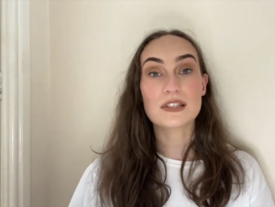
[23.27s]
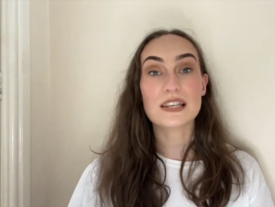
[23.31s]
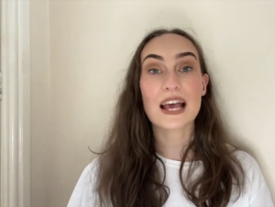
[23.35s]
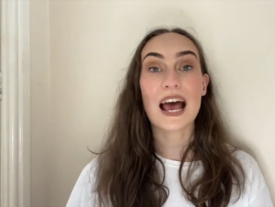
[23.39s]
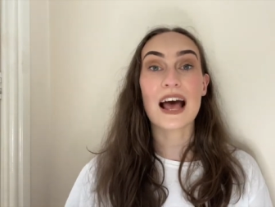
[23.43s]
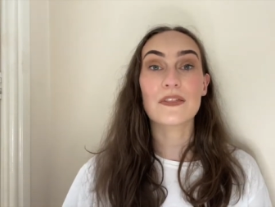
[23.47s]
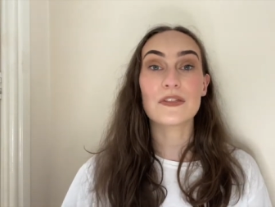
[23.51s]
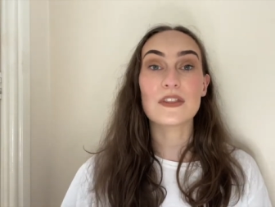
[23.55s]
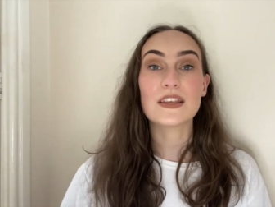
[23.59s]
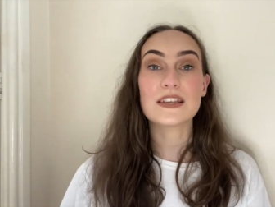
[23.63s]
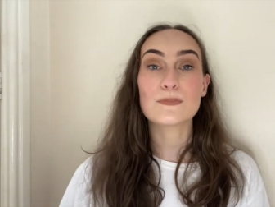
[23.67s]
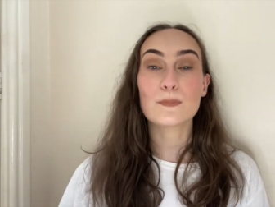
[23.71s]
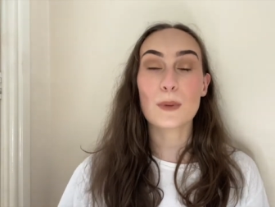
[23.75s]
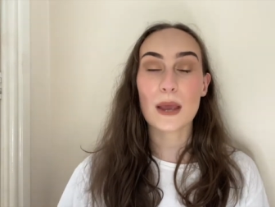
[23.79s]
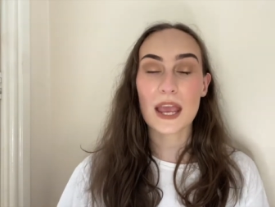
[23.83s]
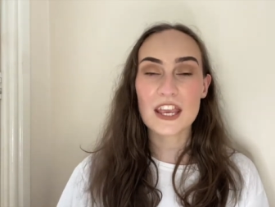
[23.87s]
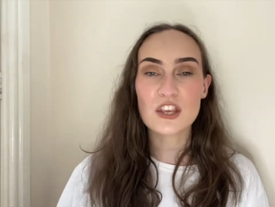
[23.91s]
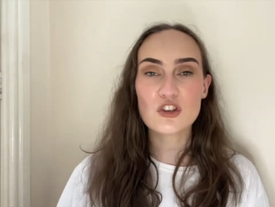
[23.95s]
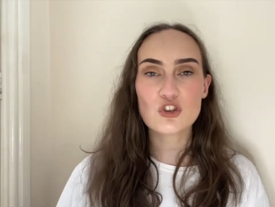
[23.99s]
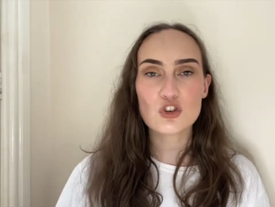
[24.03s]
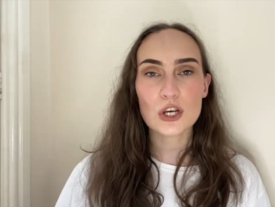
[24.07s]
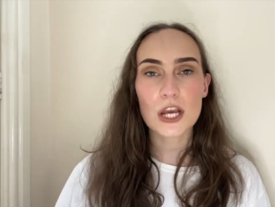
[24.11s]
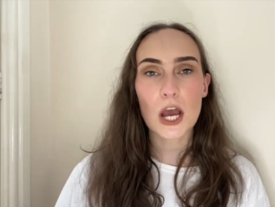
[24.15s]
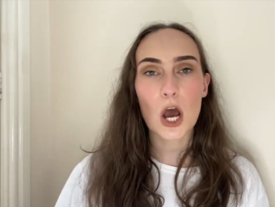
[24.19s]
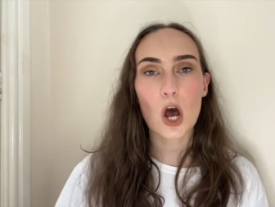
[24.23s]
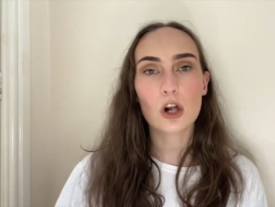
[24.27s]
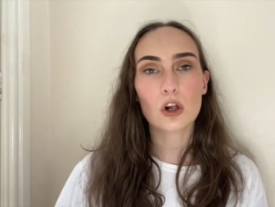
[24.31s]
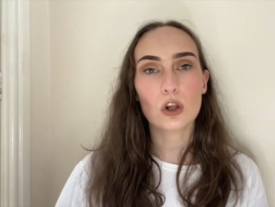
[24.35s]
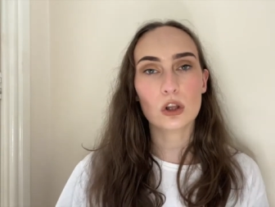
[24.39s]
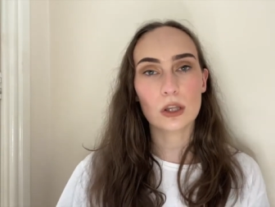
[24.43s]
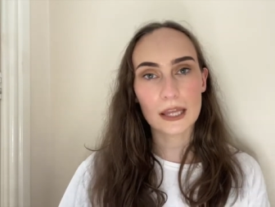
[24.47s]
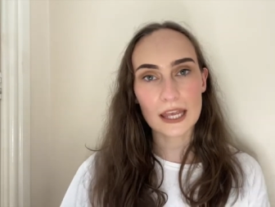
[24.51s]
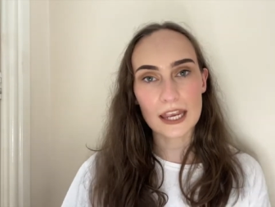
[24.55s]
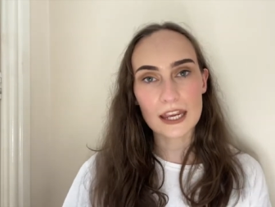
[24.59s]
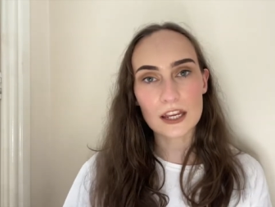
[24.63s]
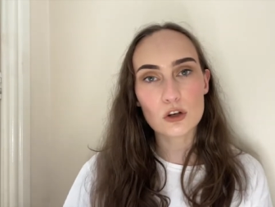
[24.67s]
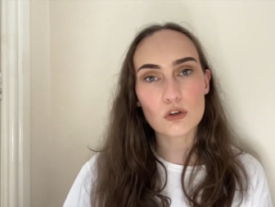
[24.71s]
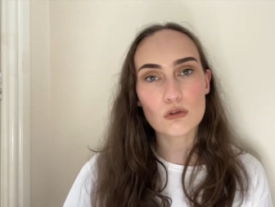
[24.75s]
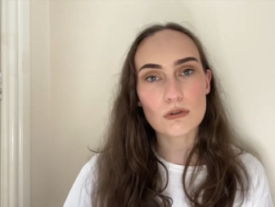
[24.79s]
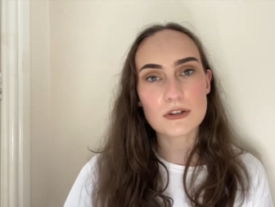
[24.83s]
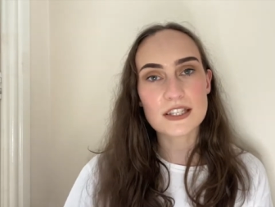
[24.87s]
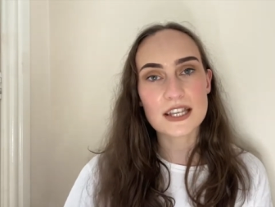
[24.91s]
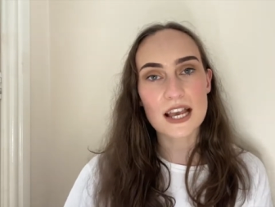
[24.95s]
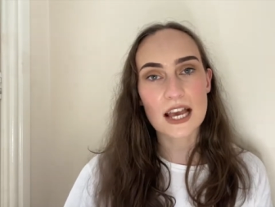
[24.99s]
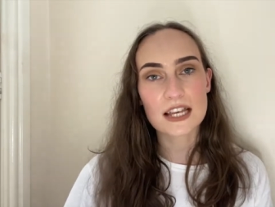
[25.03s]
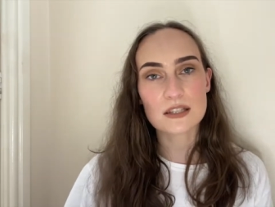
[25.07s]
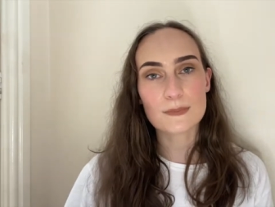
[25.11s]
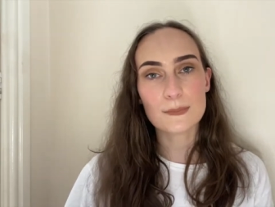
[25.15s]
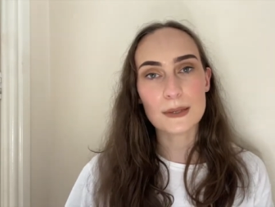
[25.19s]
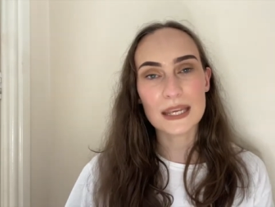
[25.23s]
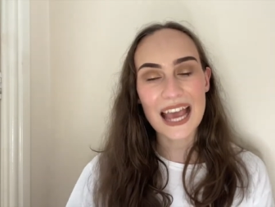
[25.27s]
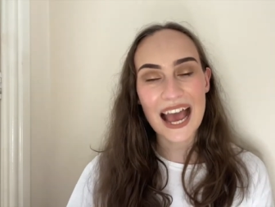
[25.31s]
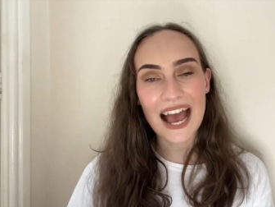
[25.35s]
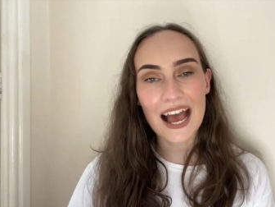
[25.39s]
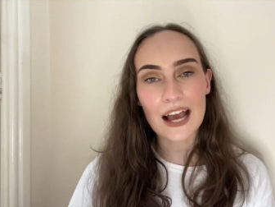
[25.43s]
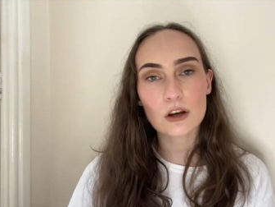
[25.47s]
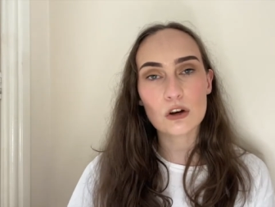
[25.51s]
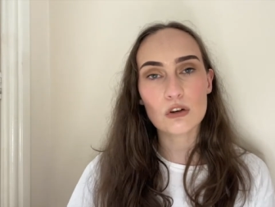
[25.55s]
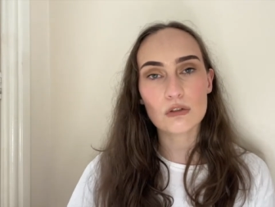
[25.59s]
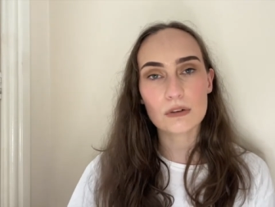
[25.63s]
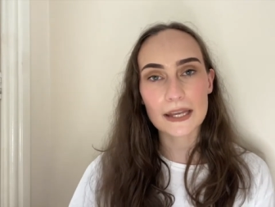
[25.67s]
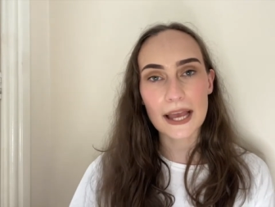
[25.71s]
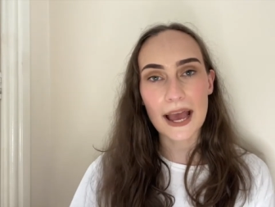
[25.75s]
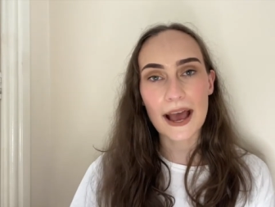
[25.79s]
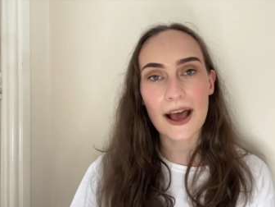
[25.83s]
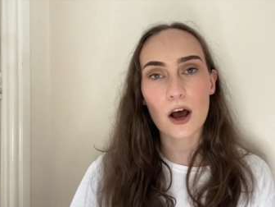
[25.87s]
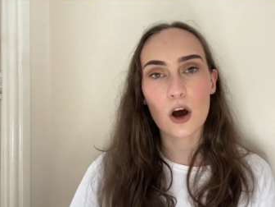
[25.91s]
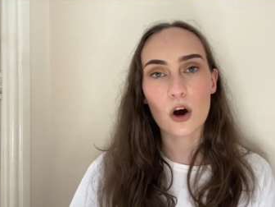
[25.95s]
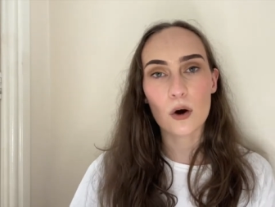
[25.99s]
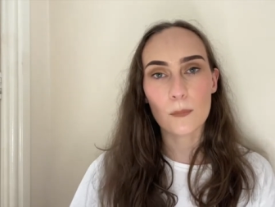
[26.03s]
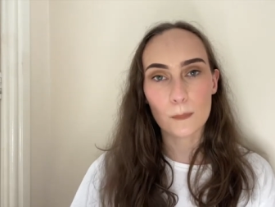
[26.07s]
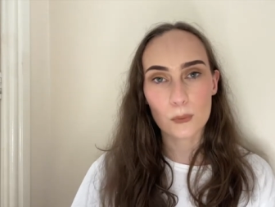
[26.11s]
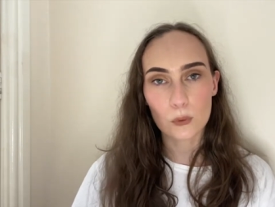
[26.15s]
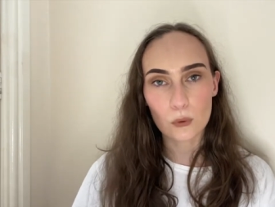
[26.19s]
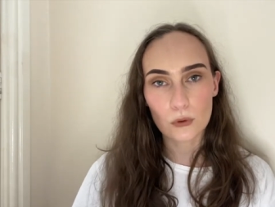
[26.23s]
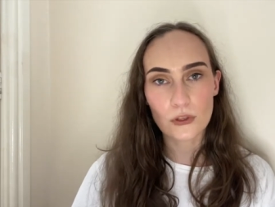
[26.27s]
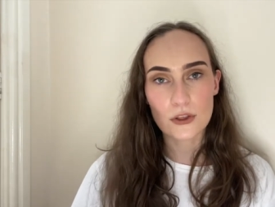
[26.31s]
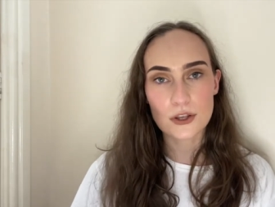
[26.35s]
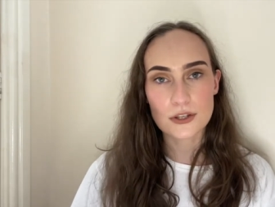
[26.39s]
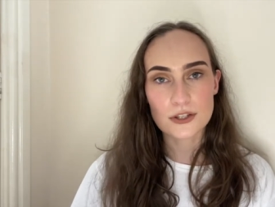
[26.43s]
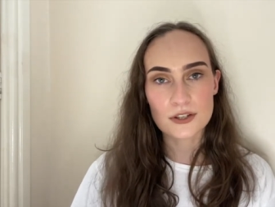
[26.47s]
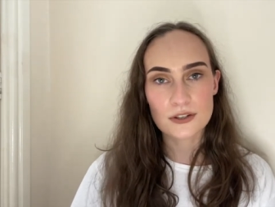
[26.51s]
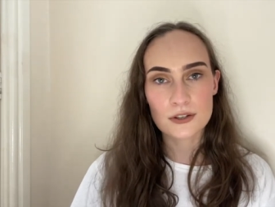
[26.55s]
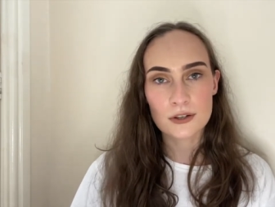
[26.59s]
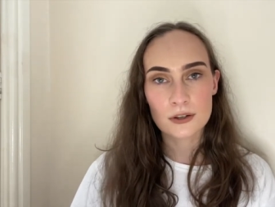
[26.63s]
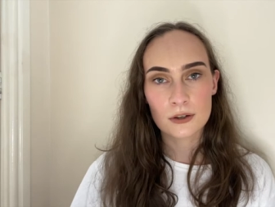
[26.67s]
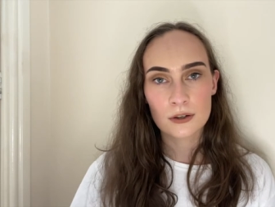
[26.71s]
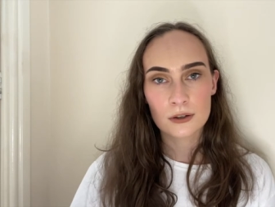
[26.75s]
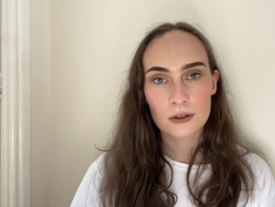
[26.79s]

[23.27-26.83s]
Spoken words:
and this patriarchal ignorance has me angry at our brothers.